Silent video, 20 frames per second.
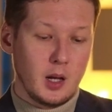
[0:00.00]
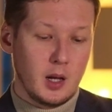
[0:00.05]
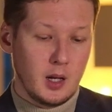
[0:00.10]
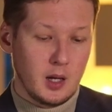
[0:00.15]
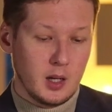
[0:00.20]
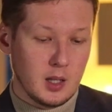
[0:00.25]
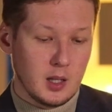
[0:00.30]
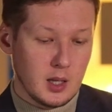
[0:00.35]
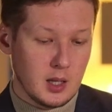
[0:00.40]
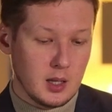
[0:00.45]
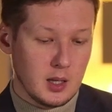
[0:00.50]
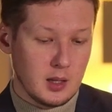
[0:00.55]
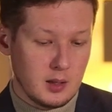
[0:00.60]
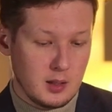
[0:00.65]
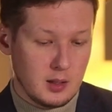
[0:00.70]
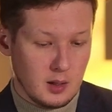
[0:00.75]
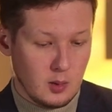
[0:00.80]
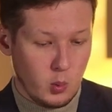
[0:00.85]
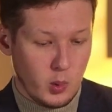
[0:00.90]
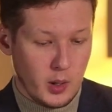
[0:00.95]

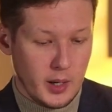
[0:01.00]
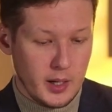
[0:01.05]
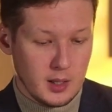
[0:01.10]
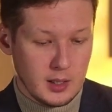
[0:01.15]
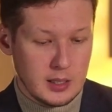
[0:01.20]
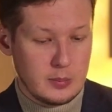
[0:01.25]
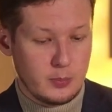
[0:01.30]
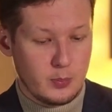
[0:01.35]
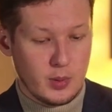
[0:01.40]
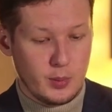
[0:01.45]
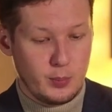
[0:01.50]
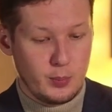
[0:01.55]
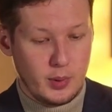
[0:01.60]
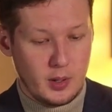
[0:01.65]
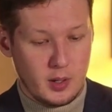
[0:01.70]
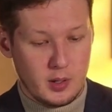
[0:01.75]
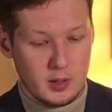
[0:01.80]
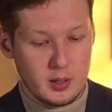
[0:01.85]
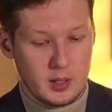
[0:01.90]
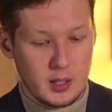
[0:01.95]
And while it's
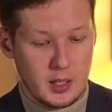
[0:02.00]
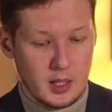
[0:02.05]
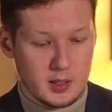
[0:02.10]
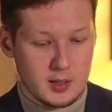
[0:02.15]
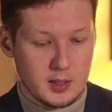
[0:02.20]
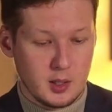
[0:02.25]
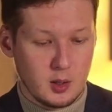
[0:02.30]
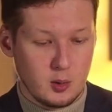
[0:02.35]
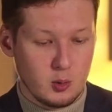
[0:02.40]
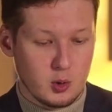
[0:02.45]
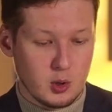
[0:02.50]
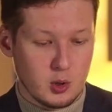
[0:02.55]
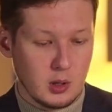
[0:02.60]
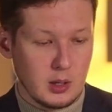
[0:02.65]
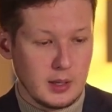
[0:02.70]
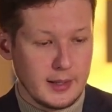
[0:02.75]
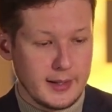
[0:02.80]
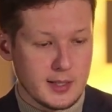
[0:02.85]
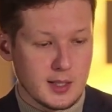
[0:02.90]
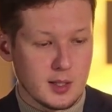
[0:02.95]
preparing the
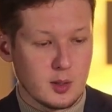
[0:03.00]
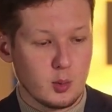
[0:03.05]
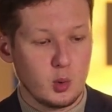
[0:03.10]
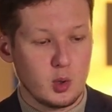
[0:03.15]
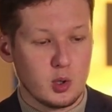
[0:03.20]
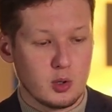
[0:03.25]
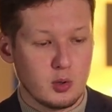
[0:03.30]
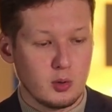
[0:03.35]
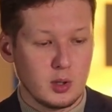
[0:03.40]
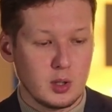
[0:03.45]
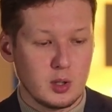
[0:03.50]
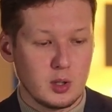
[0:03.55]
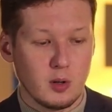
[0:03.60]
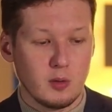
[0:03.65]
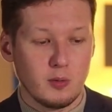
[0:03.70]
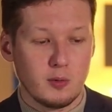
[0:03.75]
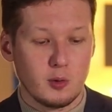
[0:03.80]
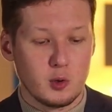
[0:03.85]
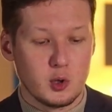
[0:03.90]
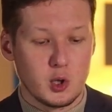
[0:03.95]
execution, let's switch to the
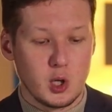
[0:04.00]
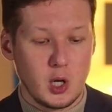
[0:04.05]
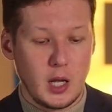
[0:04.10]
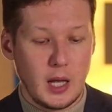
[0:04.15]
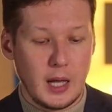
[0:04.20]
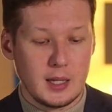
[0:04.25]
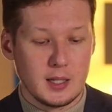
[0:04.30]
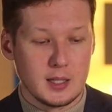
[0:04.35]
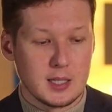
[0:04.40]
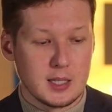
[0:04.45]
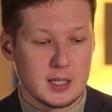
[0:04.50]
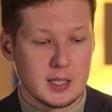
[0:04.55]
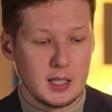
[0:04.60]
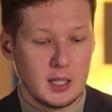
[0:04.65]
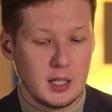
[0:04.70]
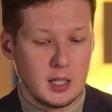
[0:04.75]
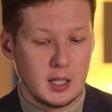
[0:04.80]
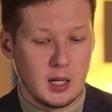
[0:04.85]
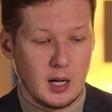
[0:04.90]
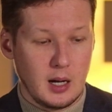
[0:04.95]
Drill4J and
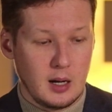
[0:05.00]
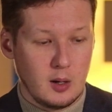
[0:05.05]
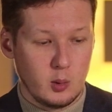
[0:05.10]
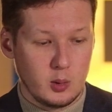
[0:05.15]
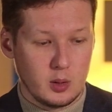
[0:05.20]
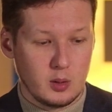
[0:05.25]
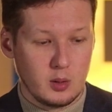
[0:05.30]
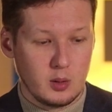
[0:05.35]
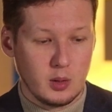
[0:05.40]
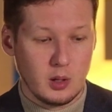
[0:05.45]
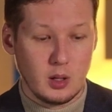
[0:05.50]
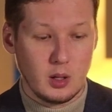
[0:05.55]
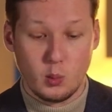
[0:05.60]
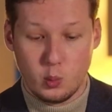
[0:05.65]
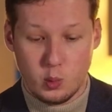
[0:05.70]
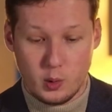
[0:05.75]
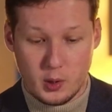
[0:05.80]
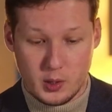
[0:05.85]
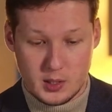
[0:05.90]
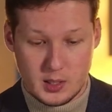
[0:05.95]
see how it
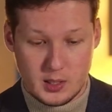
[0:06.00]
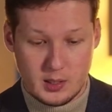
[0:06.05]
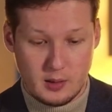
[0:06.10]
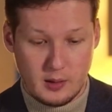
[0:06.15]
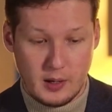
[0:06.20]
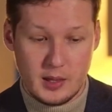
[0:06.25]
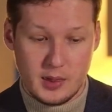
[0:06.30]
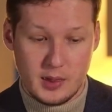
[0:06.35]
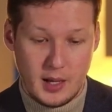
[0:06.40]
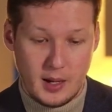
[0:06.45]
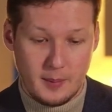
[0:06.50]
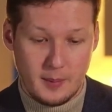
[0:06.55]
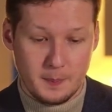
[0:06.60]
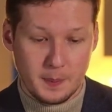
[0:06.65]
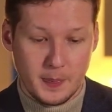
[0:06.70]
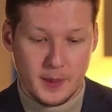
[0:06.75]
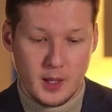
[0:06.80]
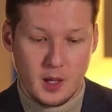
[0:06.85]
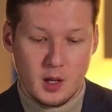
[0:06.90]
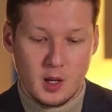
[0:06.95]
works right there.
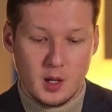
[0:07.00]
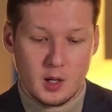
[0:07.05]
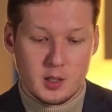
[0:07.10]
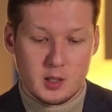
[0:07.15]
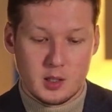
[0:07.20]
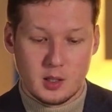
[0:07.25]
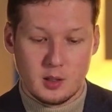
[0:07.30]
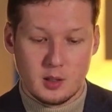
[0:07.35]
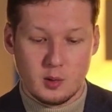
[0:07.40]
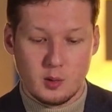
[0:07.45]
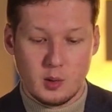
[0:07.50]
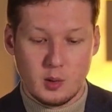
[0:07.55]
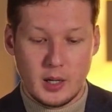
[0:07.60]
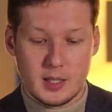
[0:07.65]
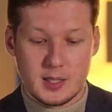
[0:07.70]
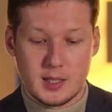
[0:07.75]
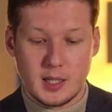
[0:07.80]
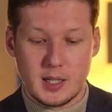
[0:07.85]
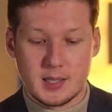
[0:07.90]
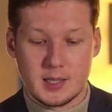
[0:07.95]
So
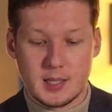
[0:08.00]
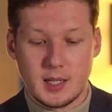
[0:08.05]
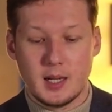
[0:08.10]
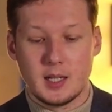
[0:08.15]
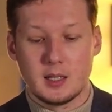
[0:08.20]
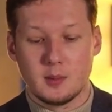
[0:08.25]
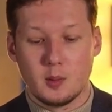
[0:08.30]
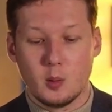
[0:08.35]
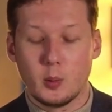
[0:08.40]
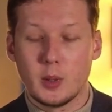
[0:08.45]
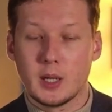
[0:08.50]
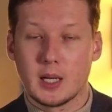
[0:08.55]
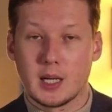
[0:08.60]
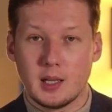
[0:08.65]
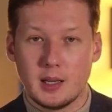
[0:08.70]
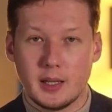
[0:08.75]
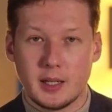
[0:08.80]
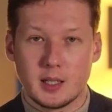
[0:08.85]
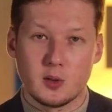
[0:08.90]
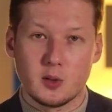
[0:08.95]
as I said, we
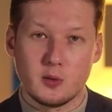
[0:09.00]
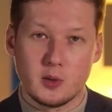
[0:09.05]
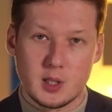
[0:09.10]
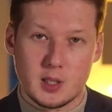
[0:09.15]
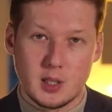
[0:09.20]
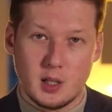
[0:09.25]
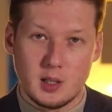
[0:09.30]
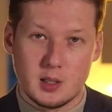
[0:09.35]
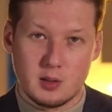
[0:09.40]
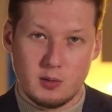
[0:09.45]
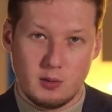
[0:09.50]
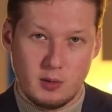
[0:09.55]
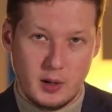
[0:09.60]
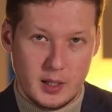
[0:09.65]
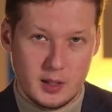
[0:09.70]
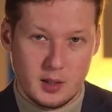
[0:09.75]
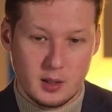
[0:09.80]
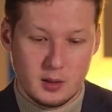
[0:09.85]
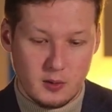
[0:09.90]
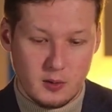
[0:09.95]
collect results
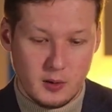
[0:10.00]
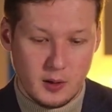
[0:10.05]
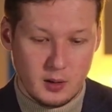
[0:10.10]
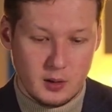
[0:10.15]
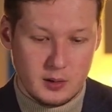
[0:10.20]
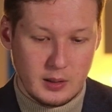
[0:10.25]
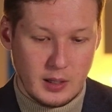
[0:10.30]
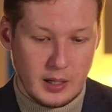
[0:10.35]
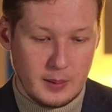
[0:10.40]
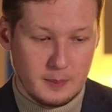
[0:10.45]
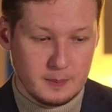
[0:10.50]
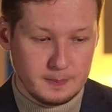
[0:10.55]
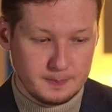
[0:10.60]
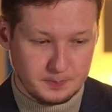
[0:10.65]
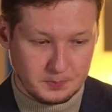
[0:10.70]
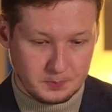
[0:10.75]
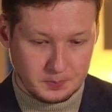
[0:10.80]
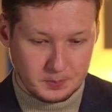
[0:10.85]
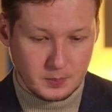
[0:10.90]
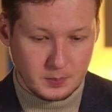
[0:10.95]
right in real time.
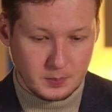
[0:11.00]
